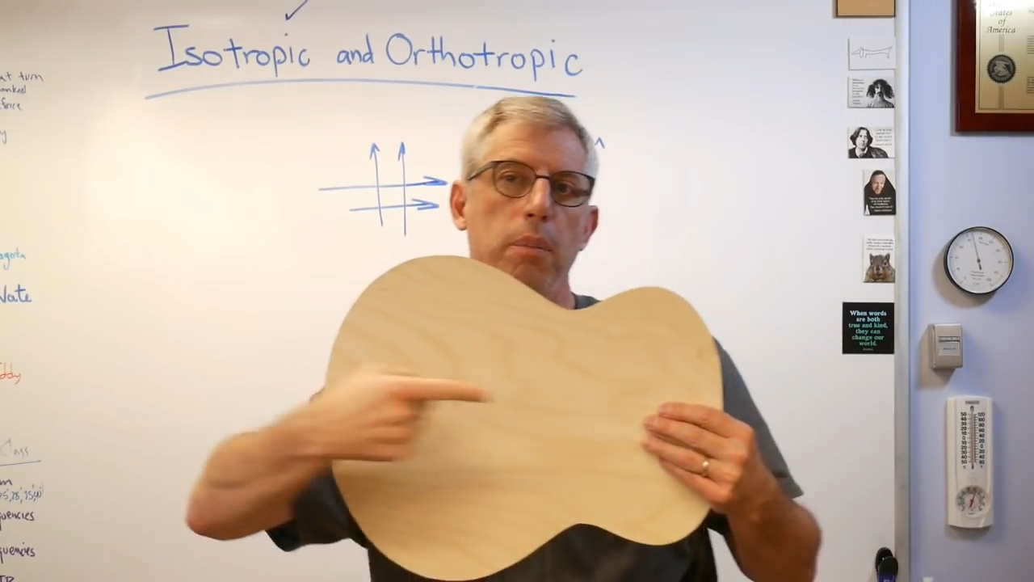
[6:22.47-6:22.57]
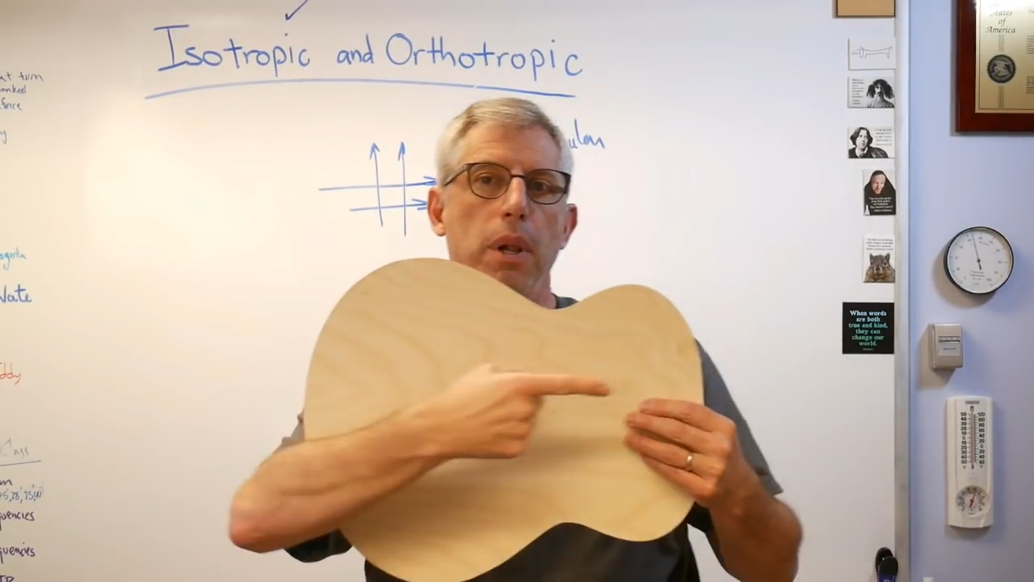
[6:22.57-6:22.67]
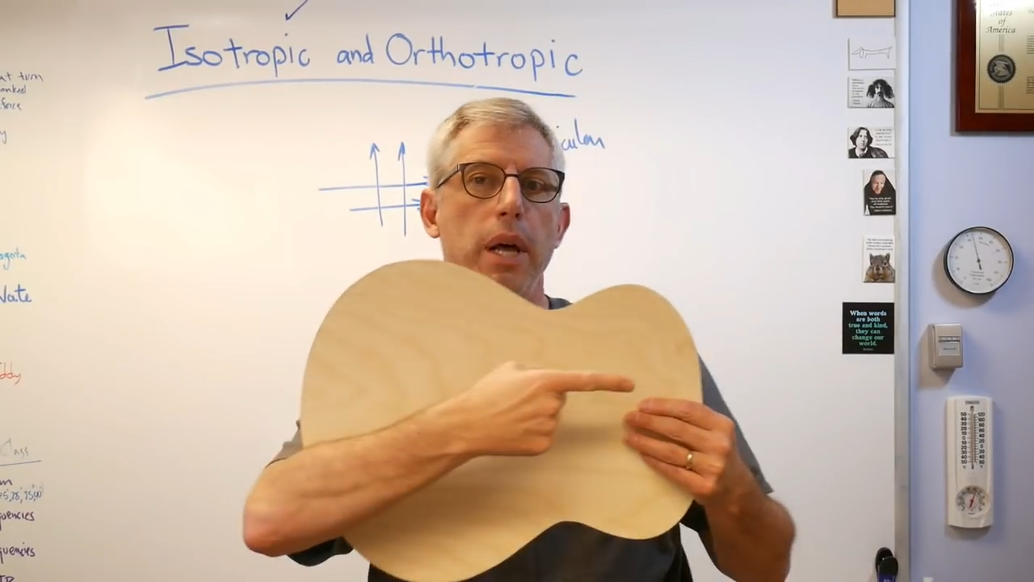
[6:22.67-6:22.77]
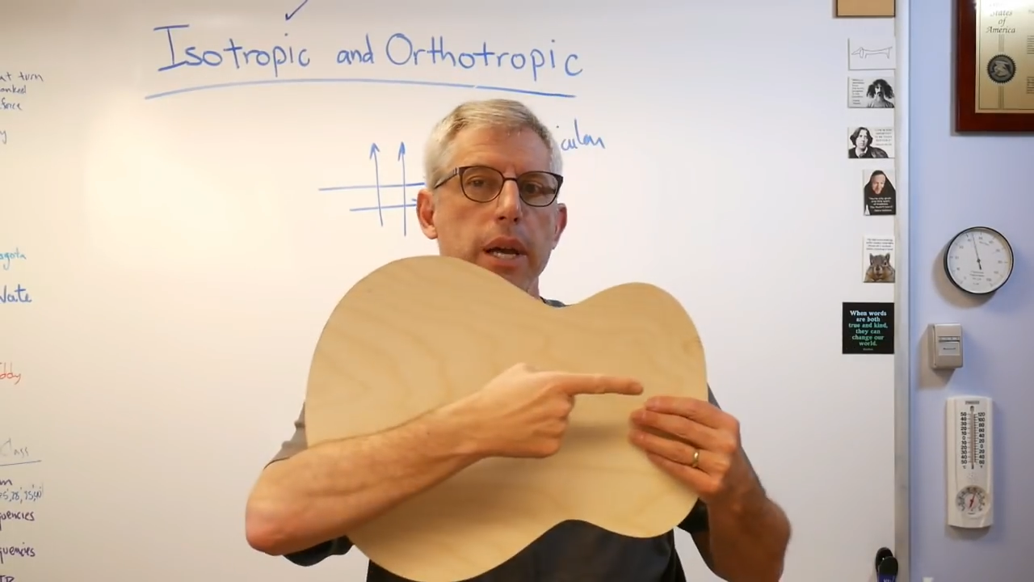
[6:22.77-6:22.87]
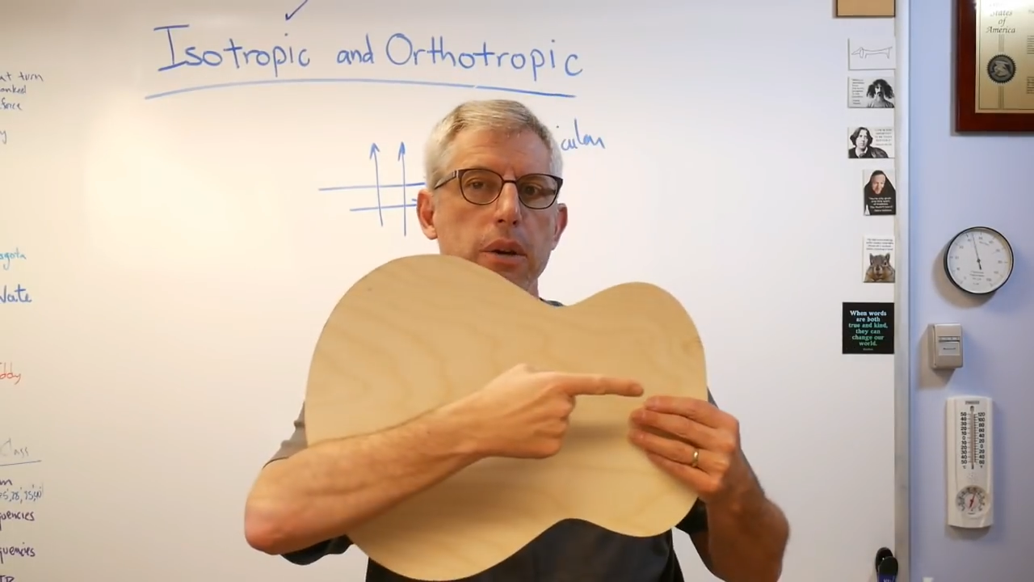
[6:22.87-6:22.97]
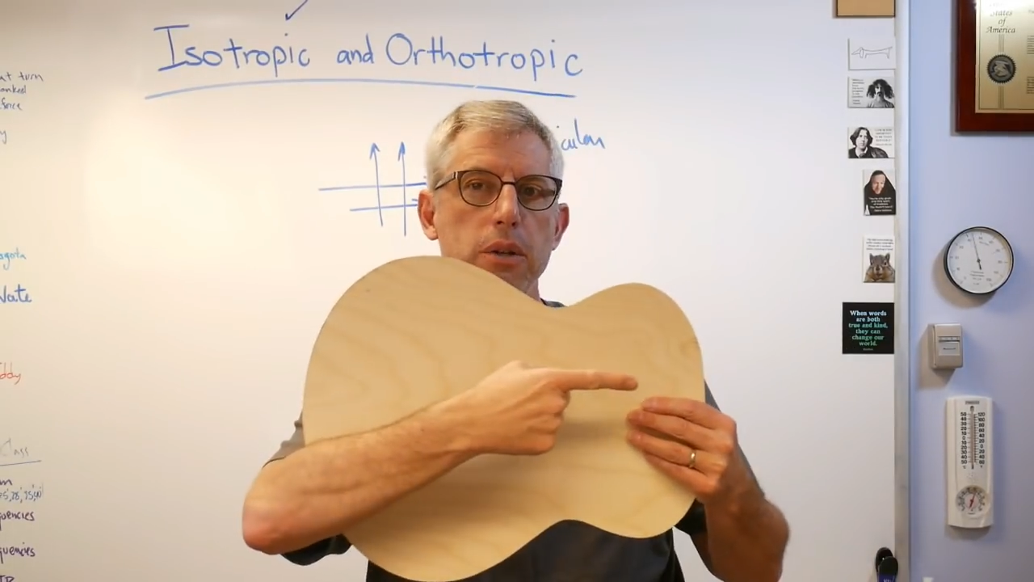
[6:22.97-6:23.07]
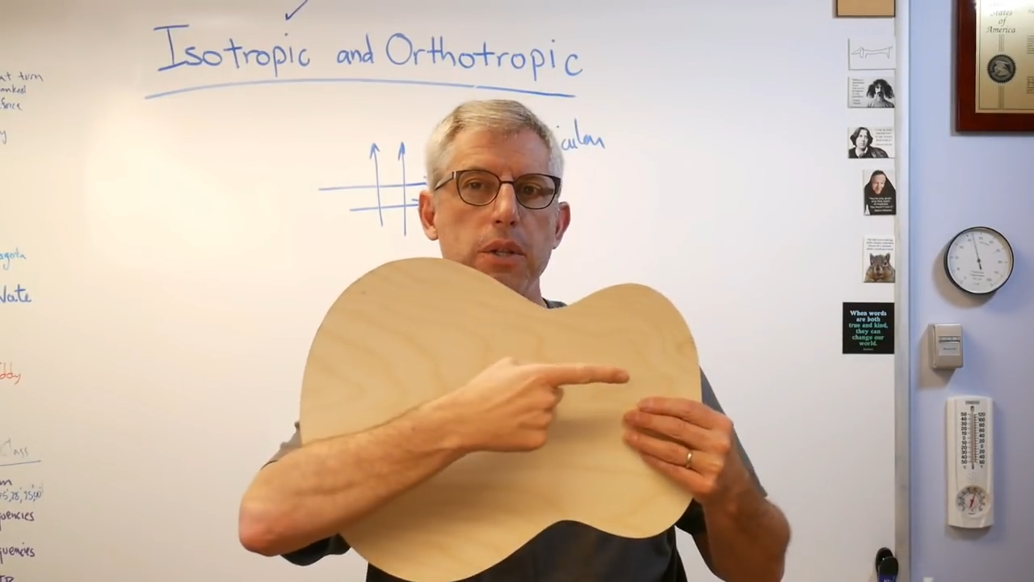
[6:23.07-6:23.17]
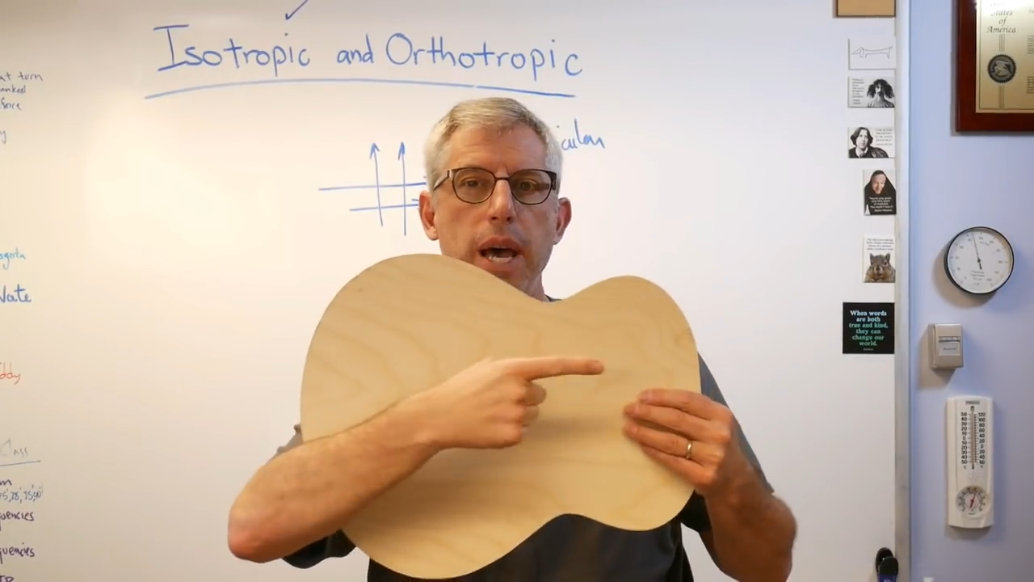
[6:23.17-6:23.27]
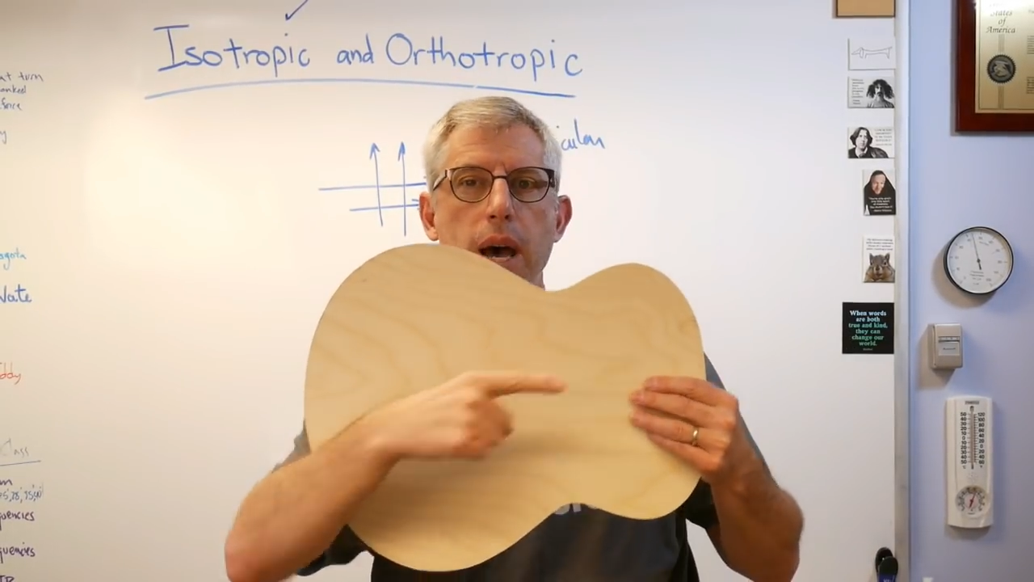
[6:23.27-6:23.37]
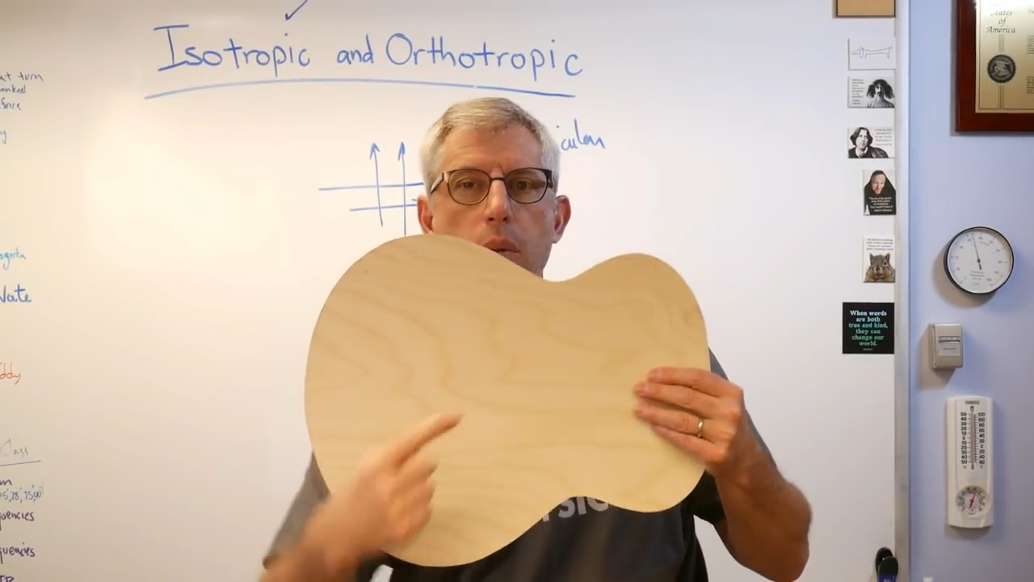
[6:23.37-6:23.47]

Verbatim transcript: ply goes that